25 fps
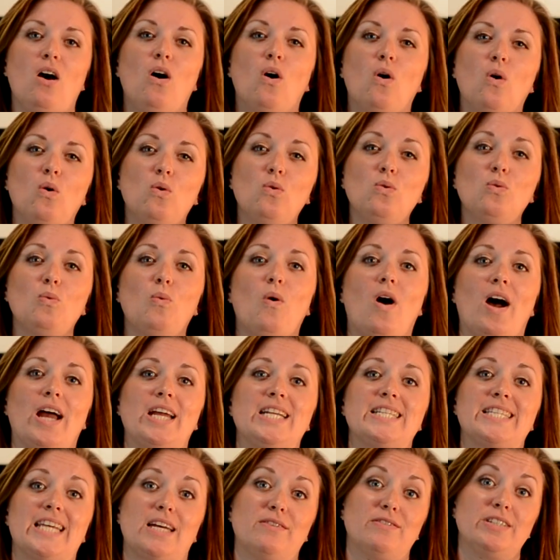All
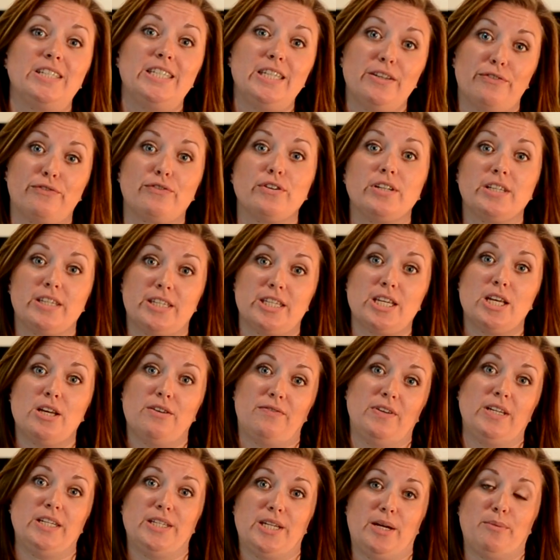wines have a different
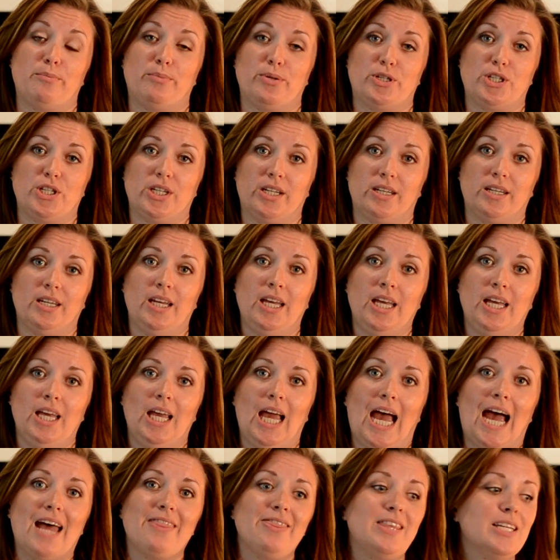serving temperature,
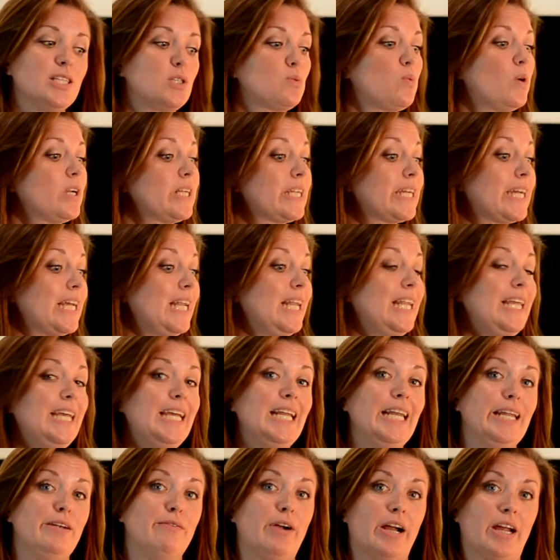and this one
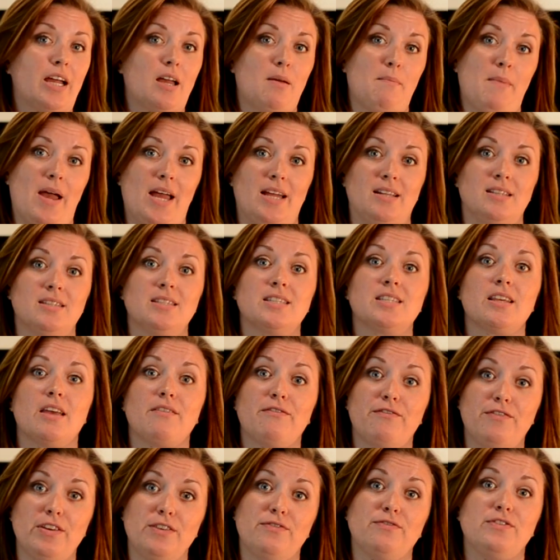clearly recommends
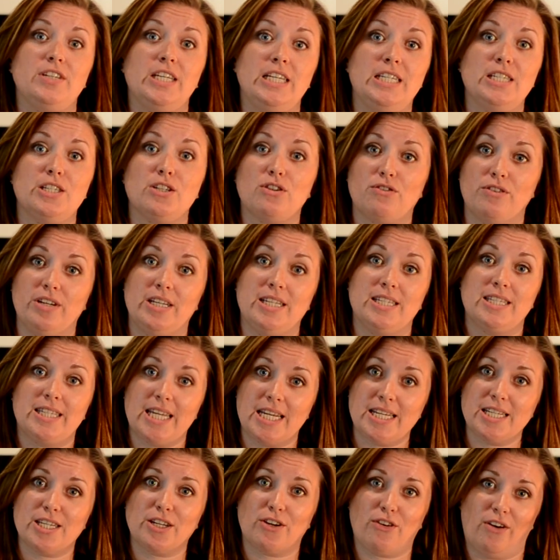15 degrees
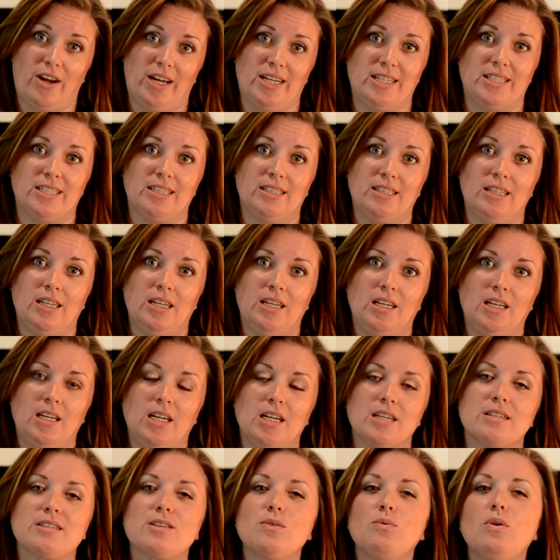centigrade.
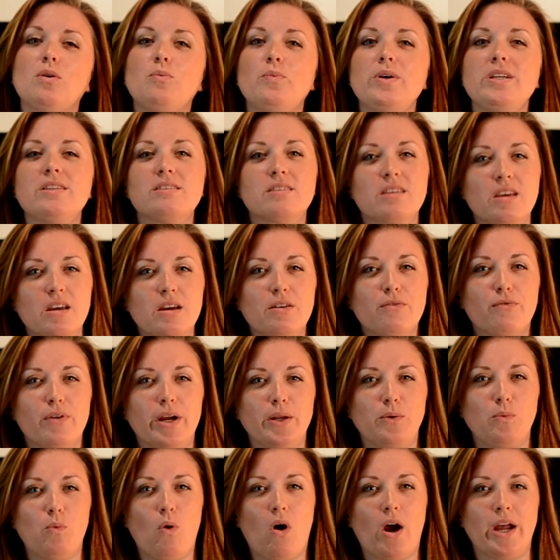So when we serve
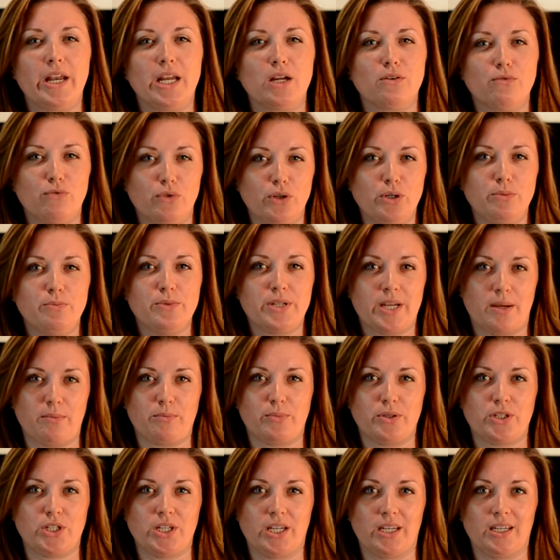red wine at room
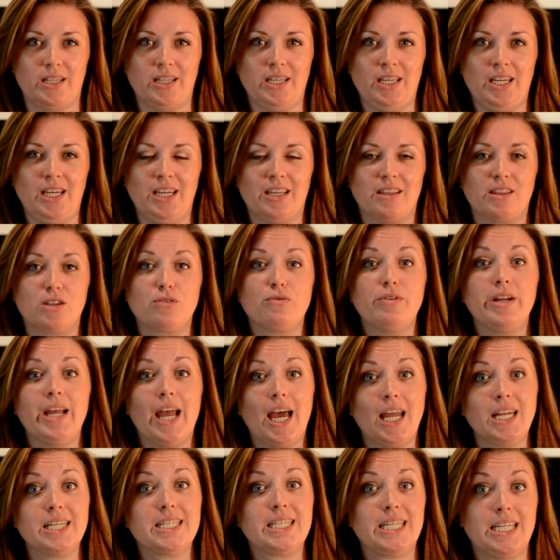temperature, the
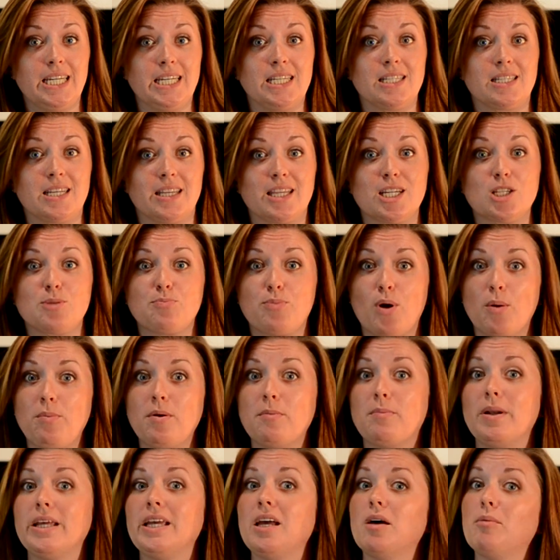reality is that there's
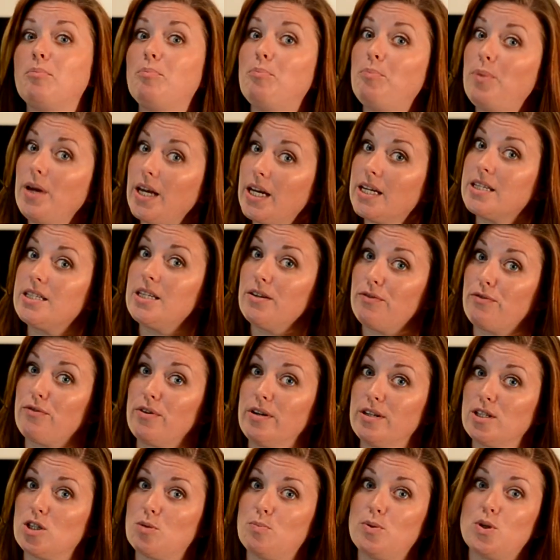probably a big
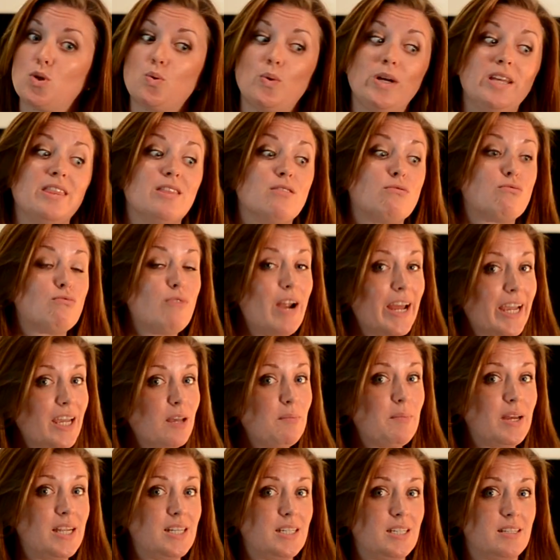difference between the
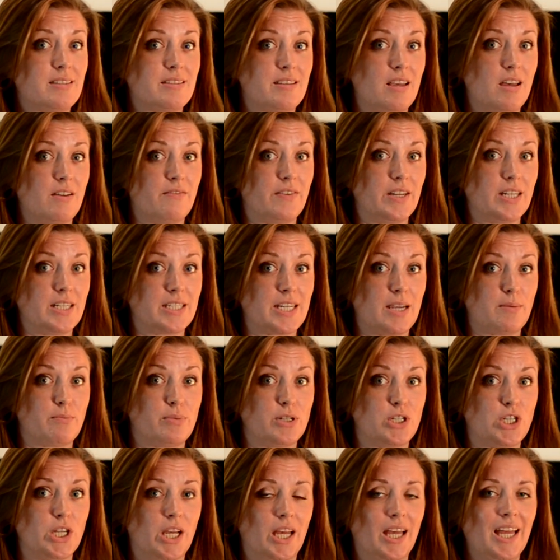recommended serving
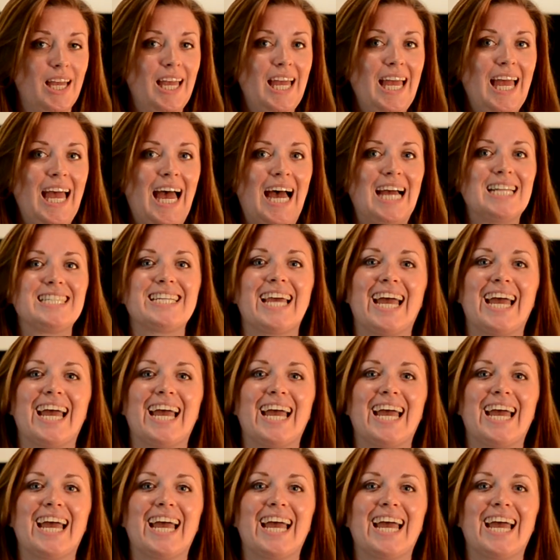temperature and